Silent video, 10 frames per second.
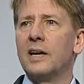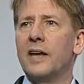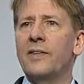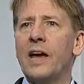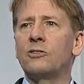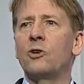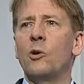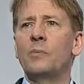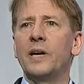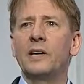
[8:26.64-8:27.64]
and that's
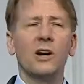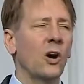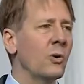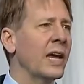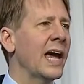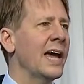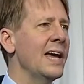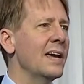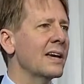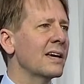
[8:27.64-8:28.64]
all been
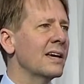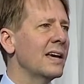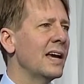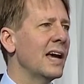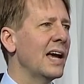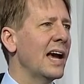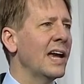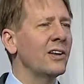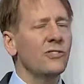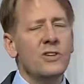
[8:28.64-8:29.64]
okay,
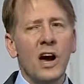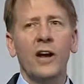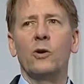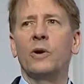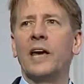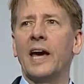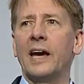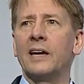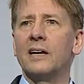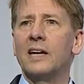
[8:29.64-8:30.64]
and it's not okay.
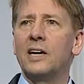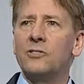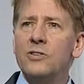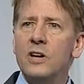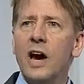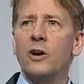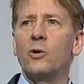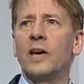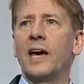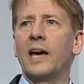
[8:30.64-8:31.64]
It's not
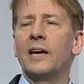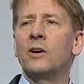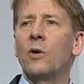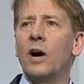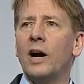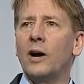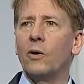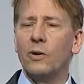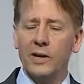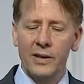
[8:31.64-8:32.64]
okay in
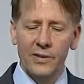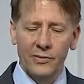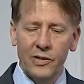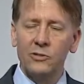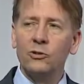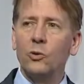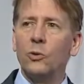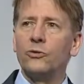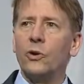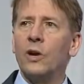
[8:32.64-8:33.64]
Ohio that these
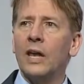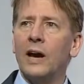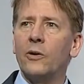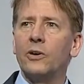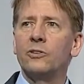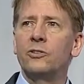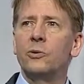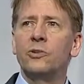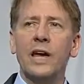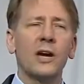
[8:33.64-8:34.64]
schools are allowed
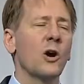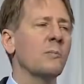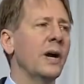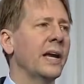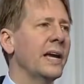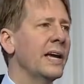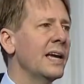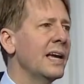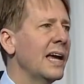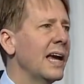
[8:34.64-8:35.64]
to take our money
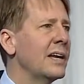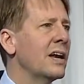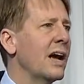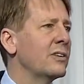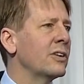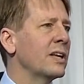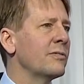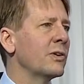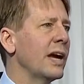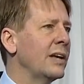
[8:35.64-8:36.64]
and not
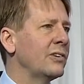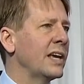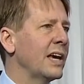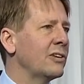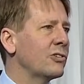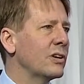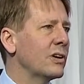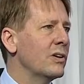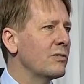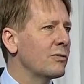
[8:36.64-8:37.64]
deliver
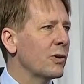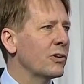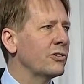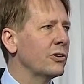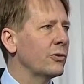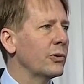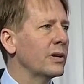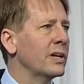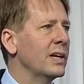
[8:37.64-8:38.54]
education for our children.